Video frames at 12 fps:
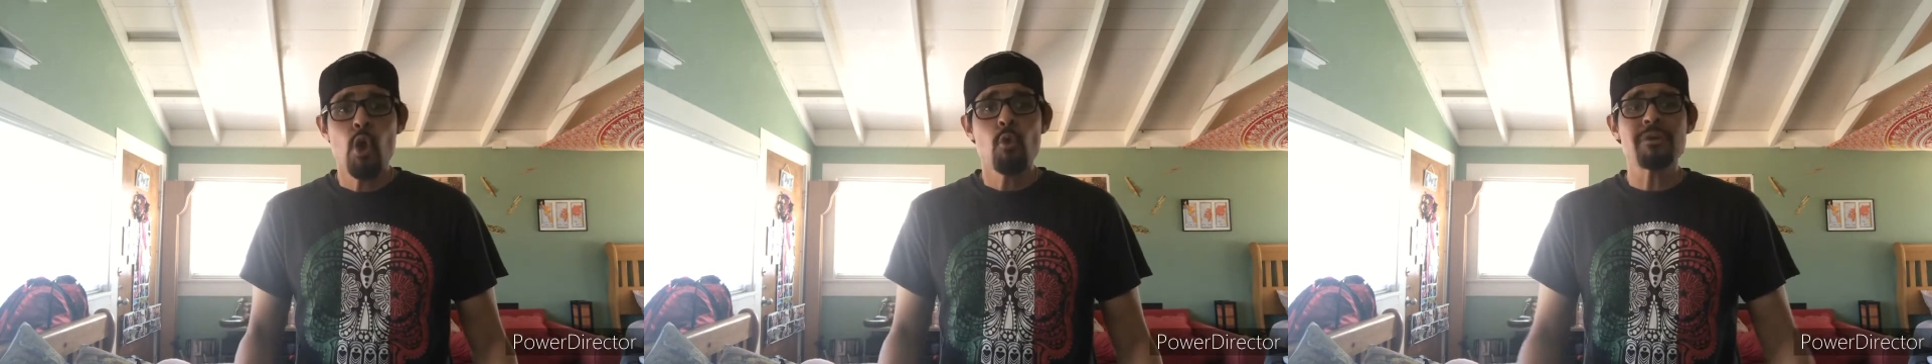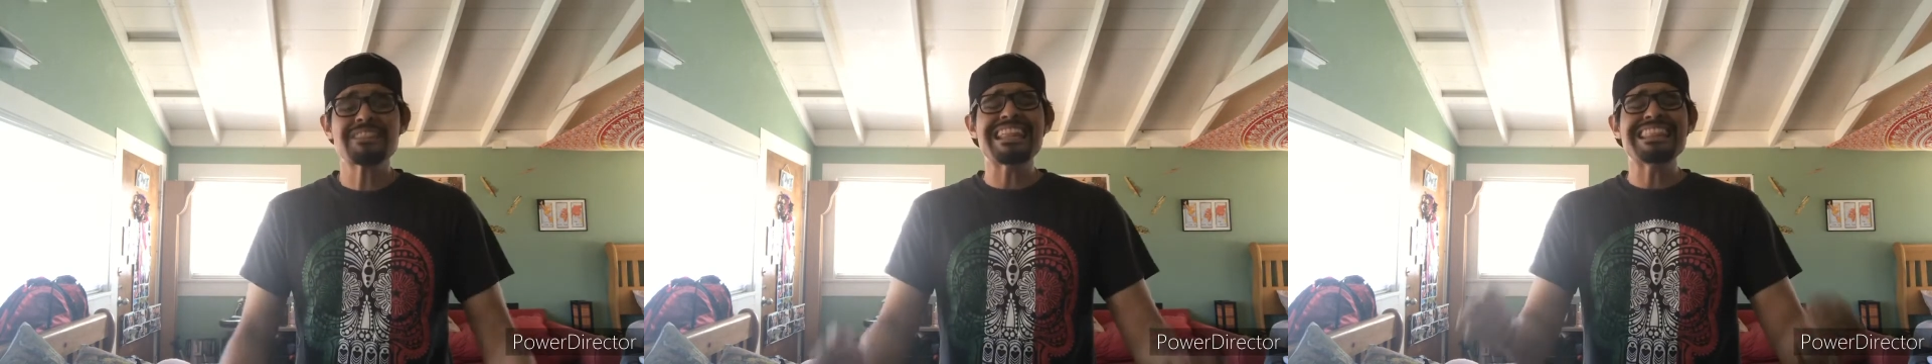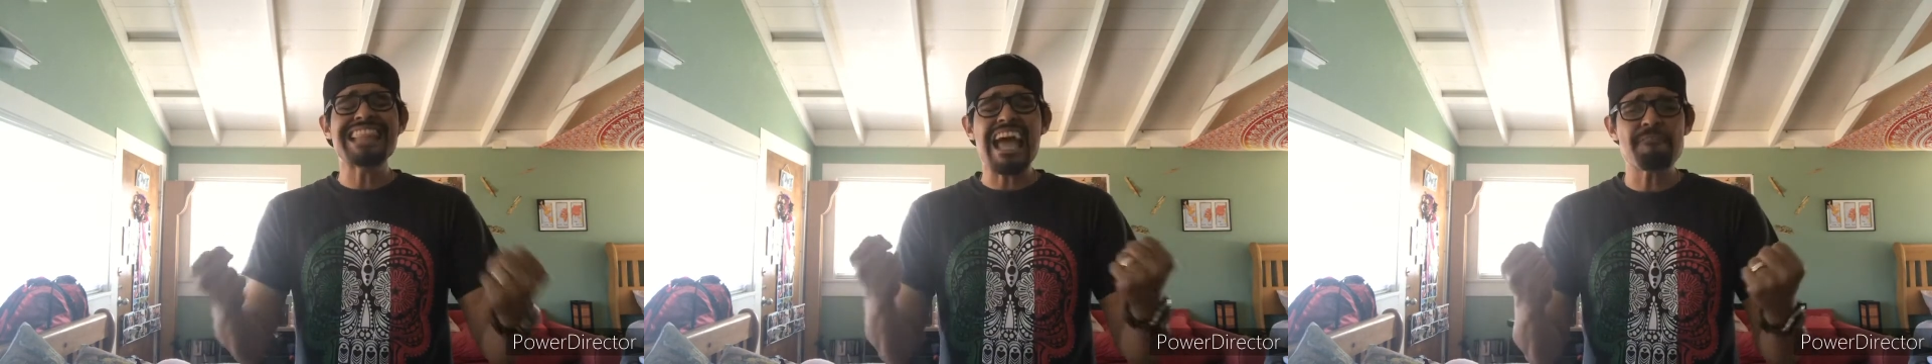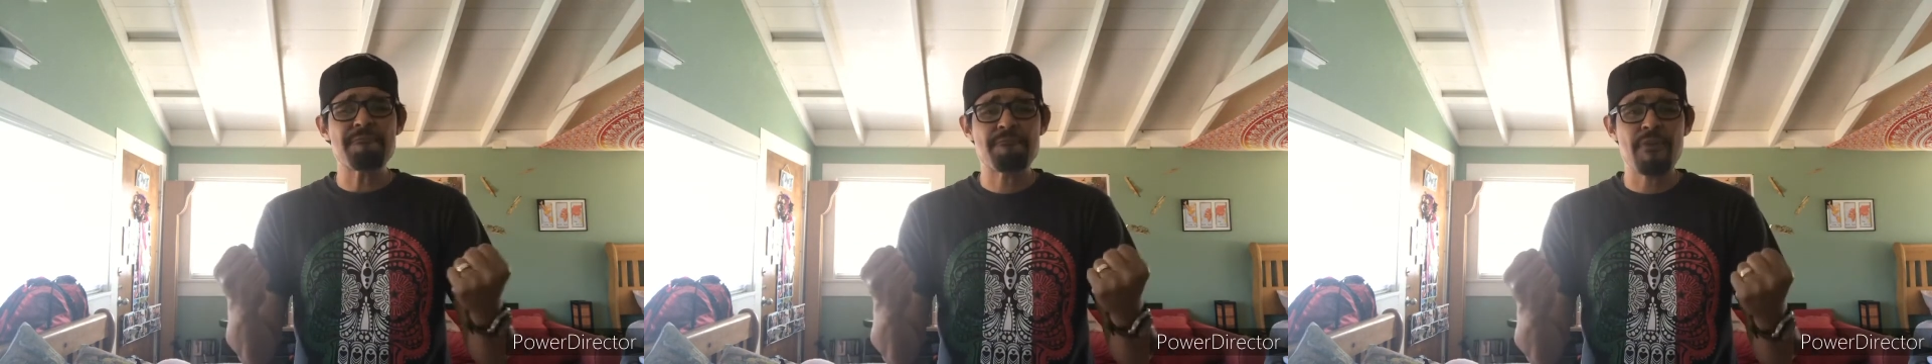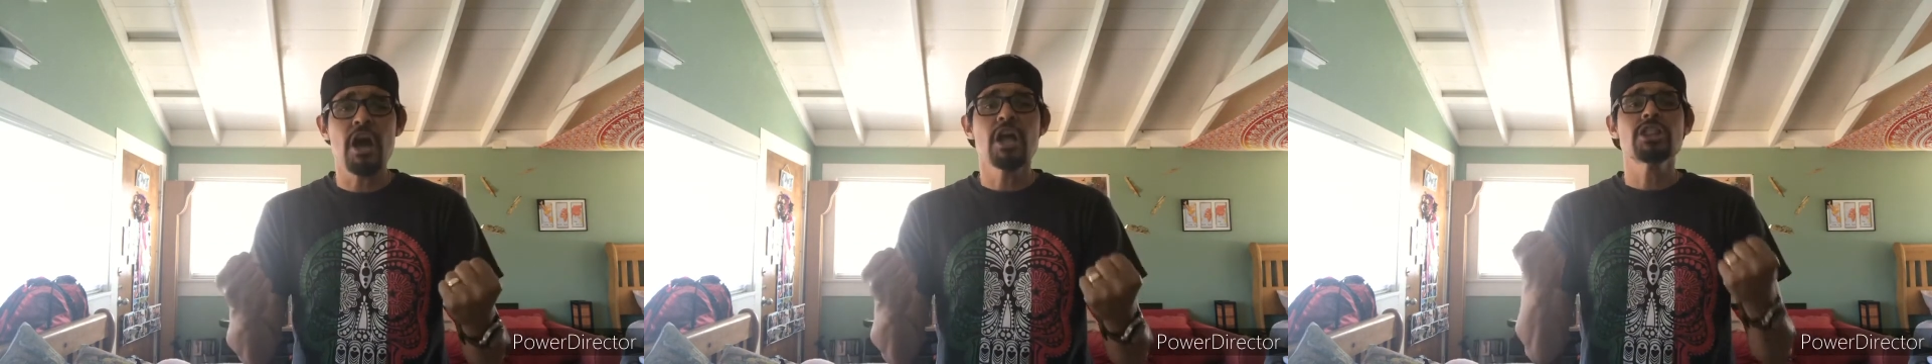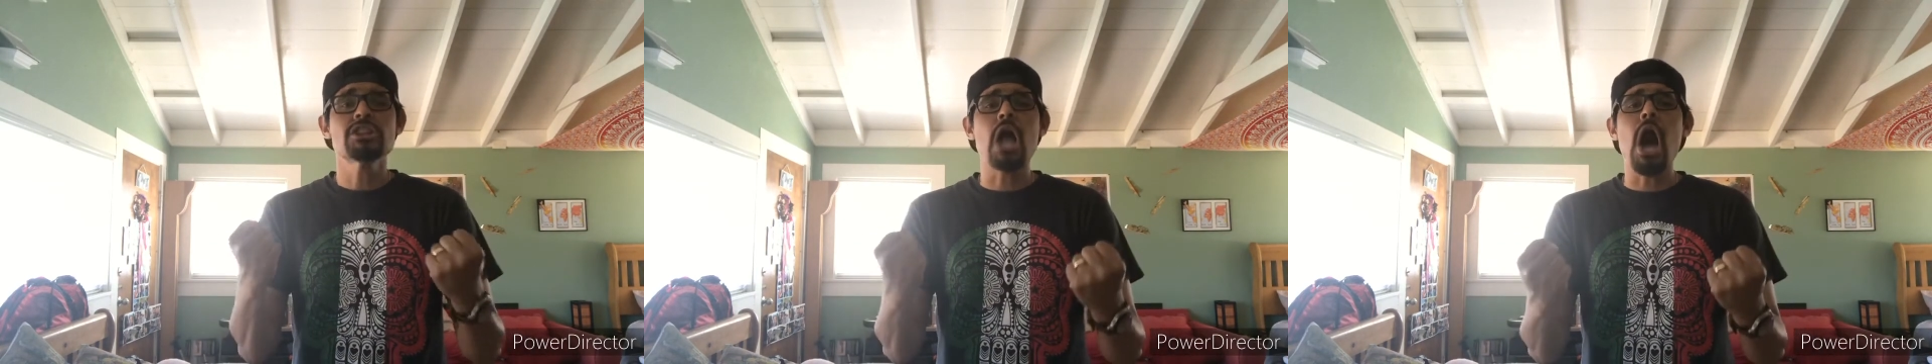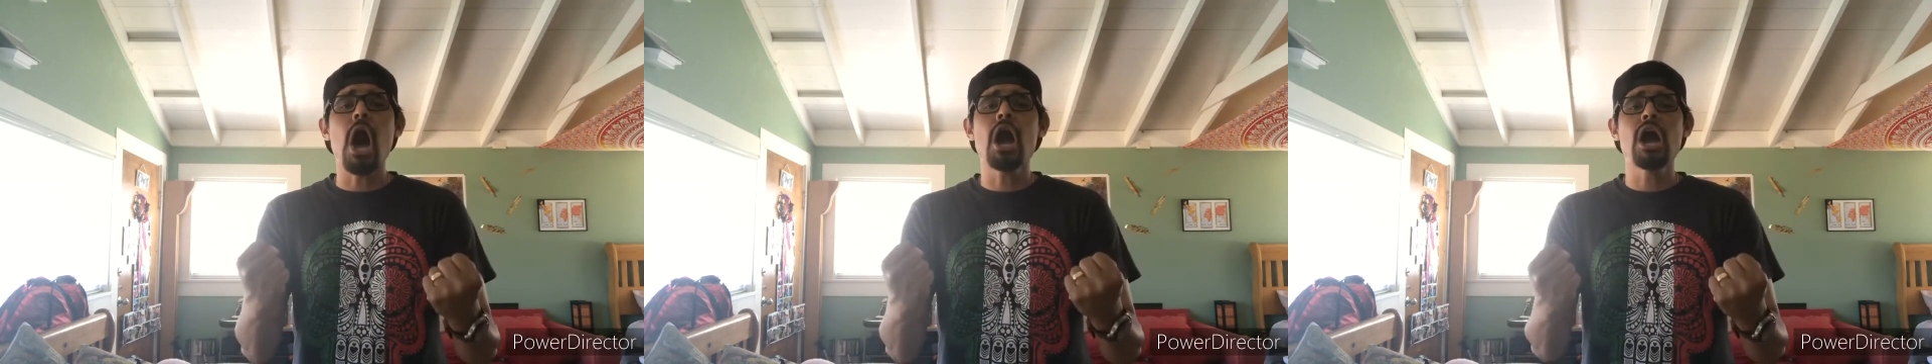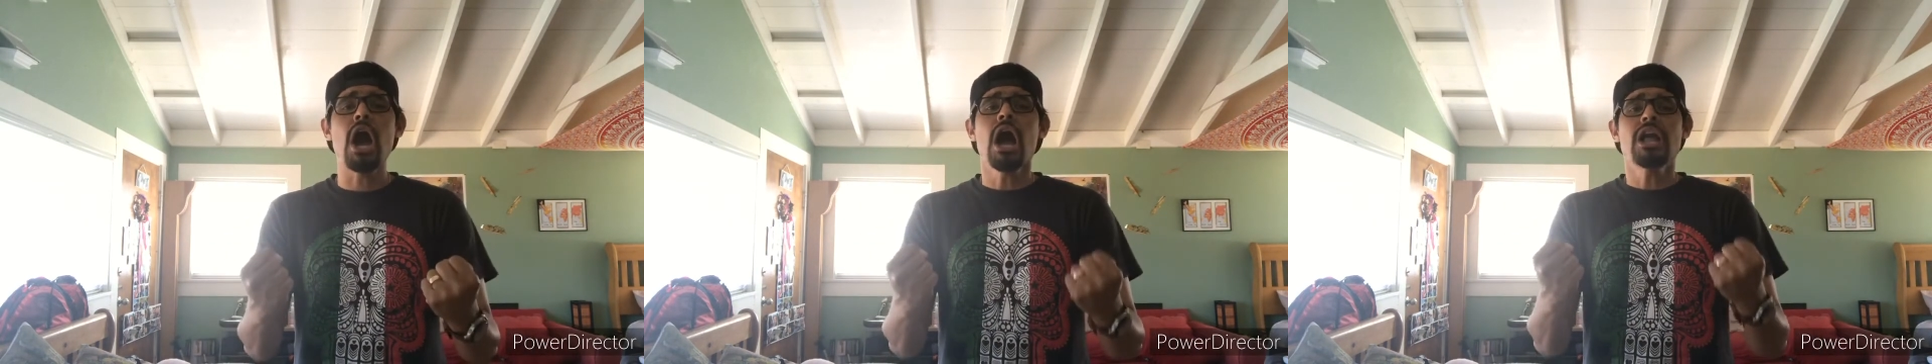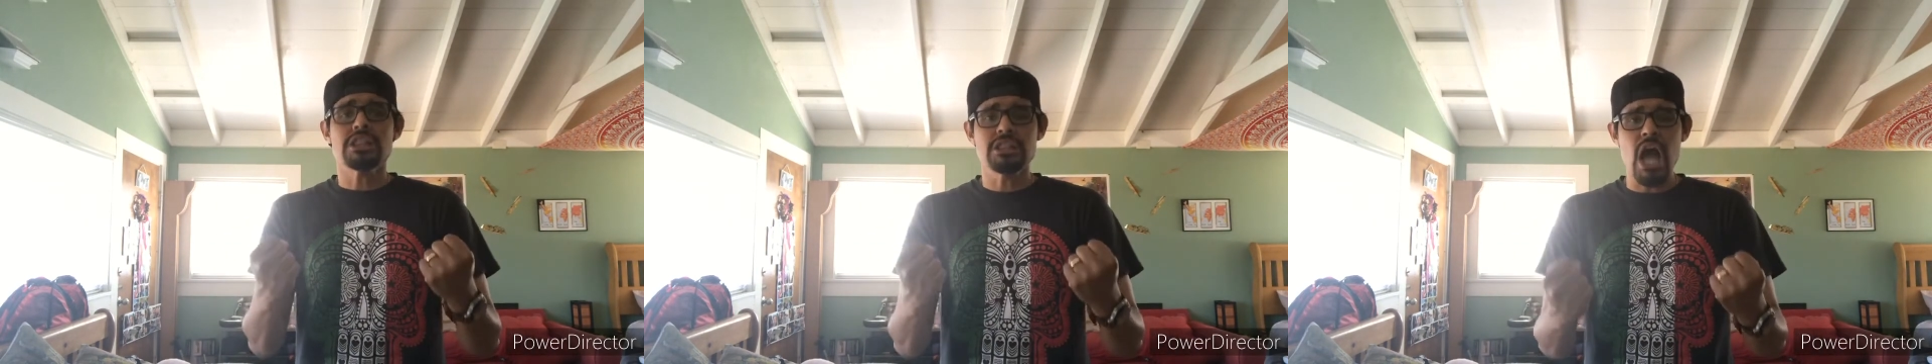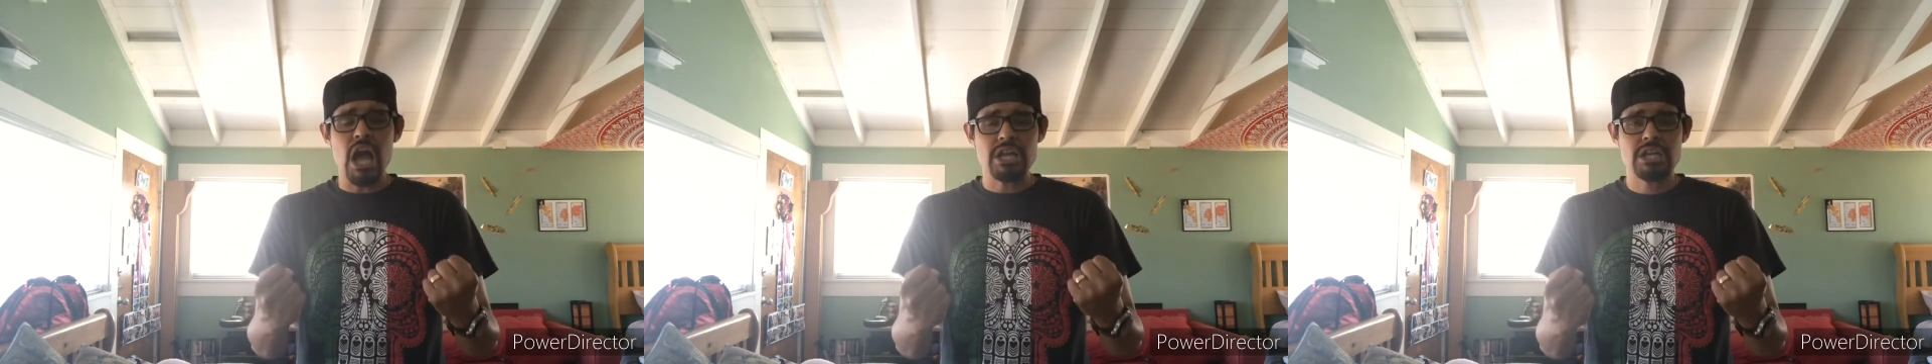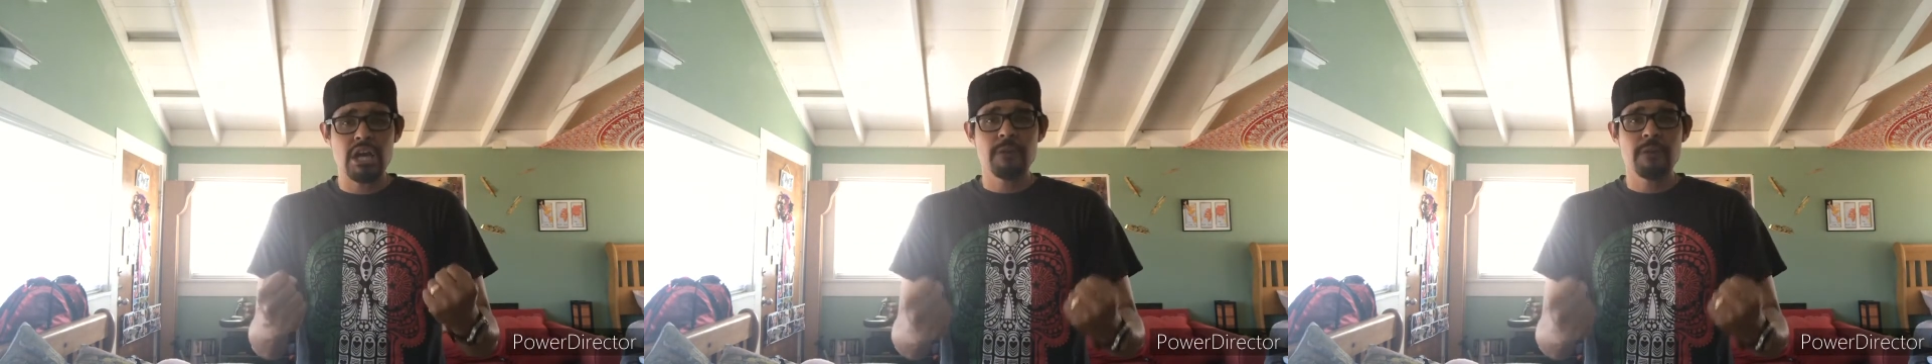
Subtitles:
with a lifelong lock,